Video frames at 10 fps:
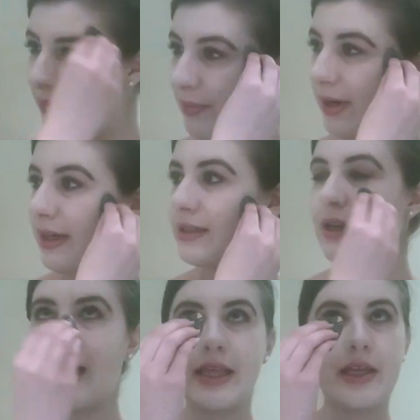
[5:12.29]
but
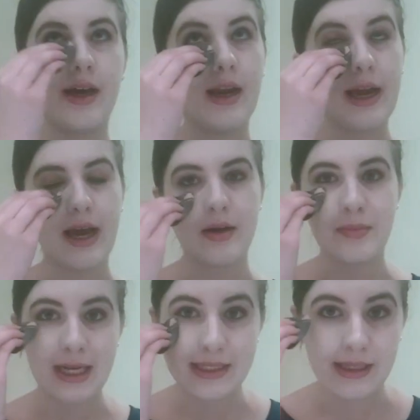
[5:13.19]
I thought I had
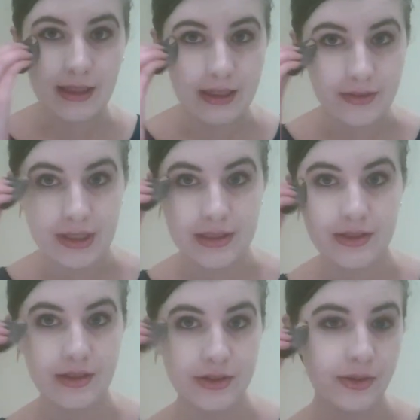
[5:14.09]
mast cell activation
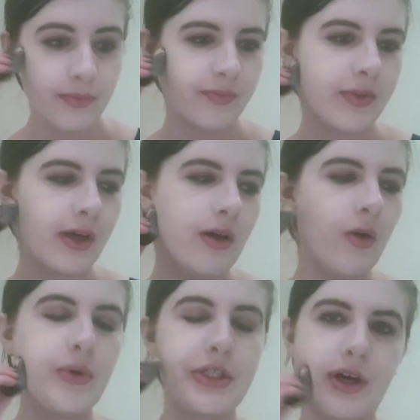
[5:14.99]
syndrome,
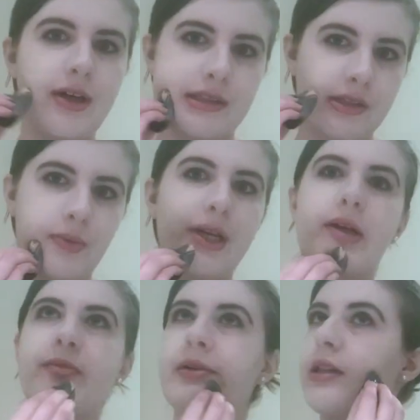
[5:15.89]
which causes
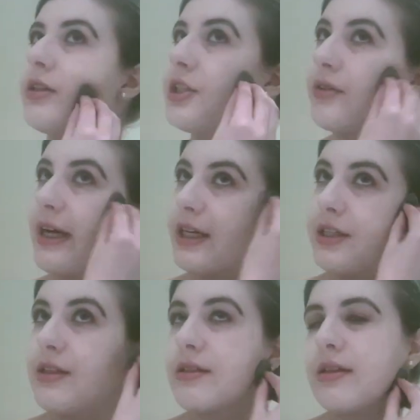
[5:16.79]
random allergic
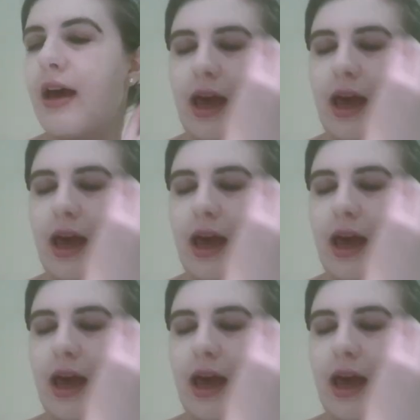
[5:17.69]
reactions.